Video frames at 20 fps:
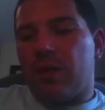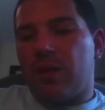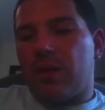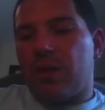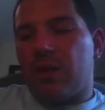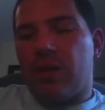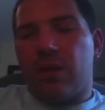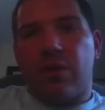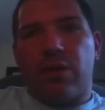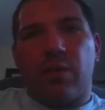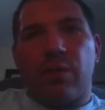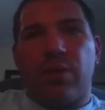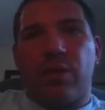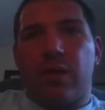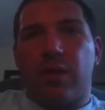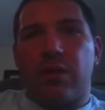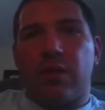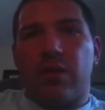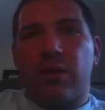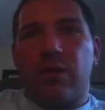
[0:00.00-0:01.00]
Get on the
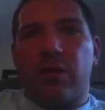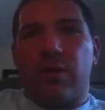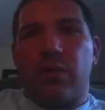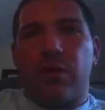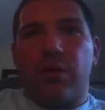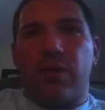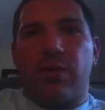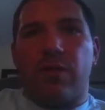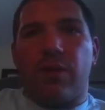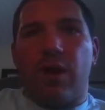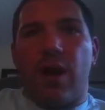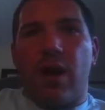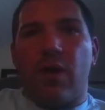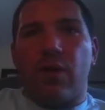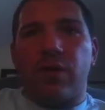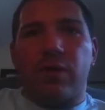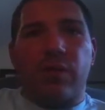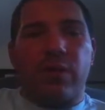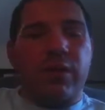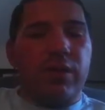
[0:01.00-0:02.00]
computer. I can stay on the computer for
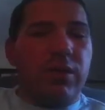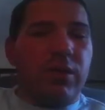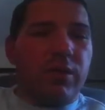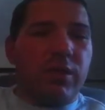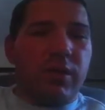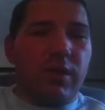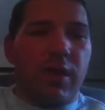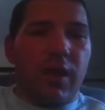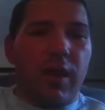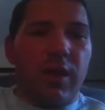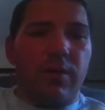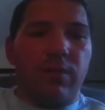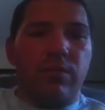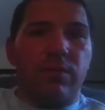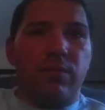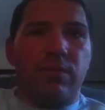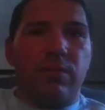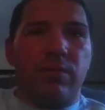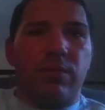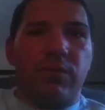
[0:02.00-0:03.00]
hours researching an
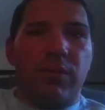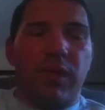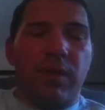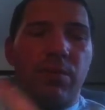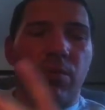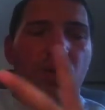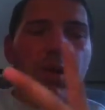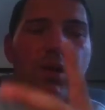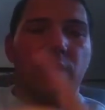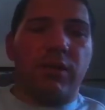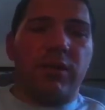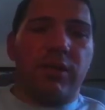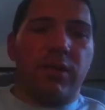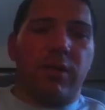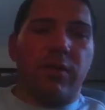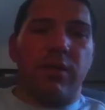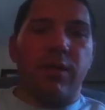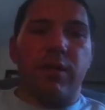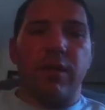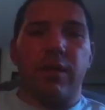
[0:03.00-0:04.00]
item and marks and
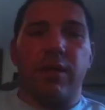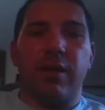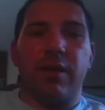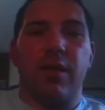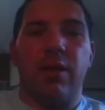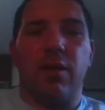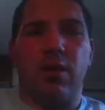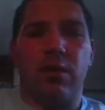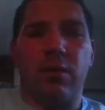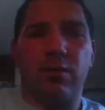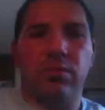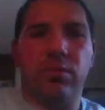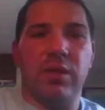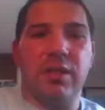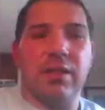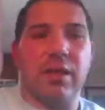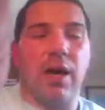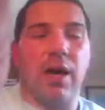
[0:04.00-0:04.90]
everything like that on these